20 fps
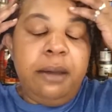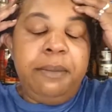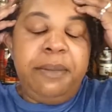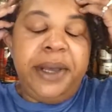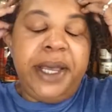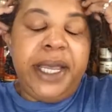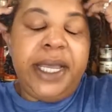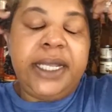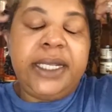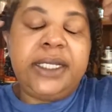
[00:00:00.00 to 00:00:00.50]

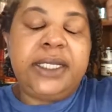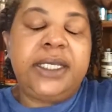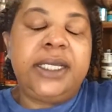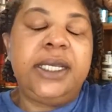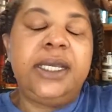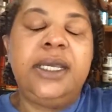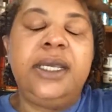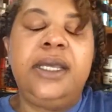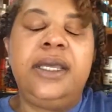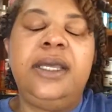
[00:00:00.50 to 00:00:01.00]
But
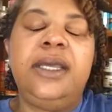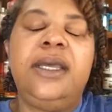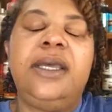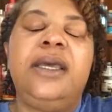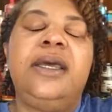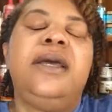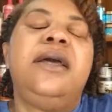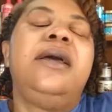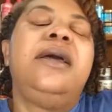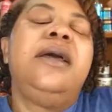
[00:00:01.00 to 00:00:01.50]

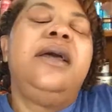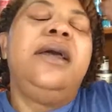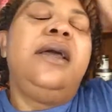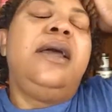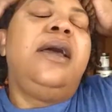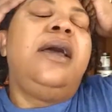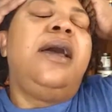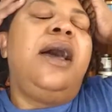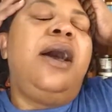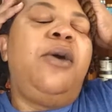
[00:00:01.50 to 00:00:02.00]

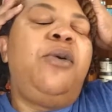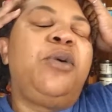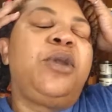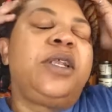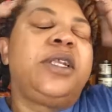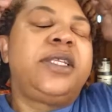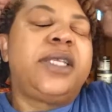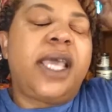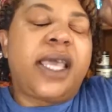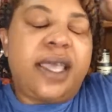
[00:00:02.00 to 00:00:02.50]
I
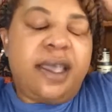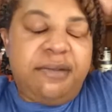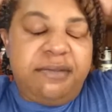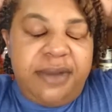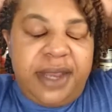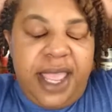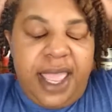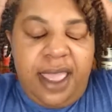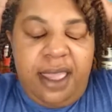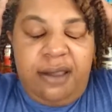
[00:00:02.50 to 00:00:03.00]
want to take them
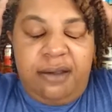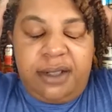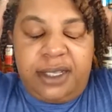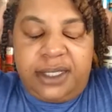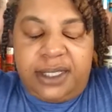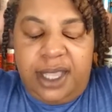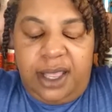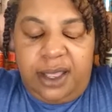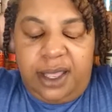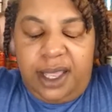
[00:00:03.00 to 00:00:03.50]
down
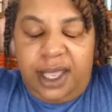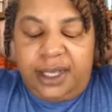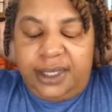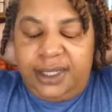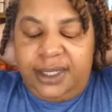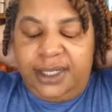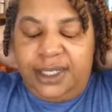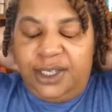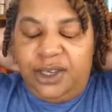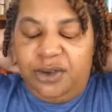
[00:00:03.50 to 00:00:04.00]
because I, I
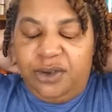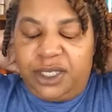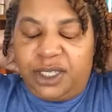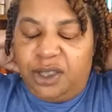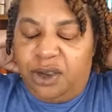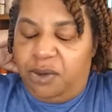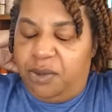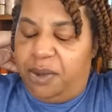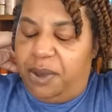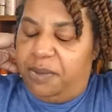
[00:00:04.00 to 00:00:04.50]
just know it's
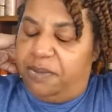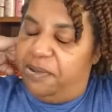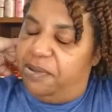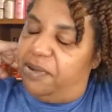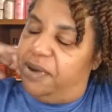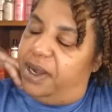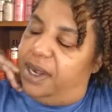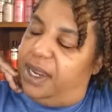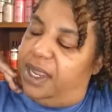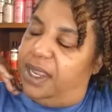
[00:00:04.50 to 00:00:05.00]
going to be
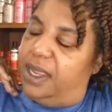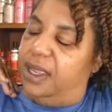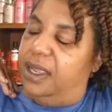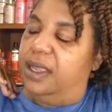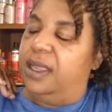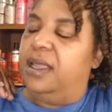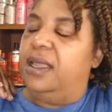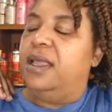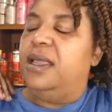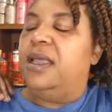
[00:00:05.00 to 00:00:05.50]
pretty.
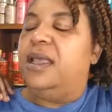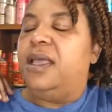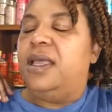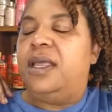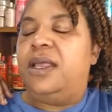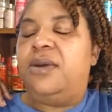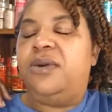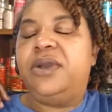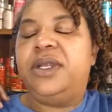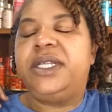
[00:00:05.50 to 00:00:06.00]

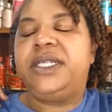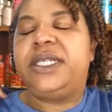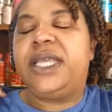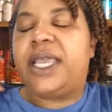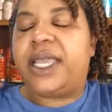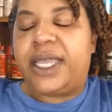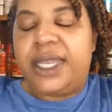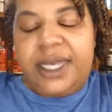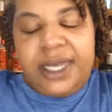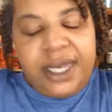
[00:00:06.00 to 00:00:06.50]
I want to
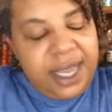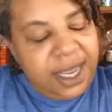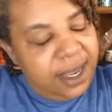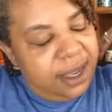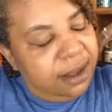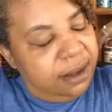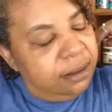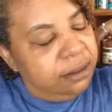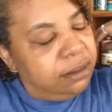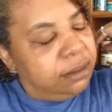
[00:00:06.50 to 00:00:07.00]
take it
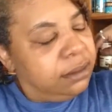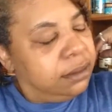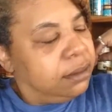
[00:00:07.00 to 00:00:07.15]
down.